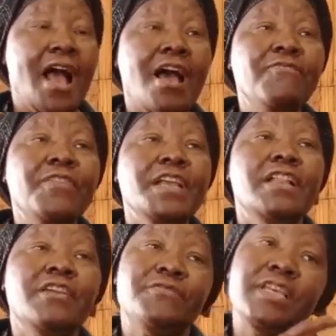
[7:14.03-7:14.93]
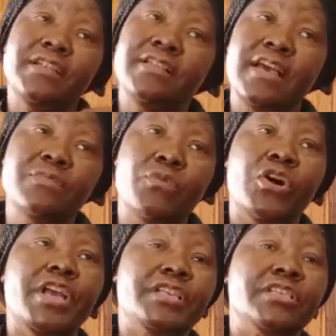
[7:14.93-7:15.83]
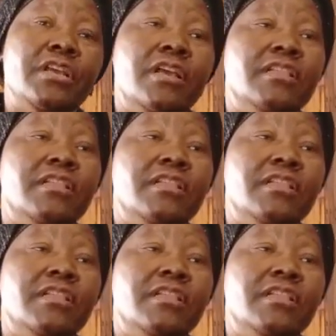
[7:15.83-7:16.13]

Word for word: Having lifted that mortgage,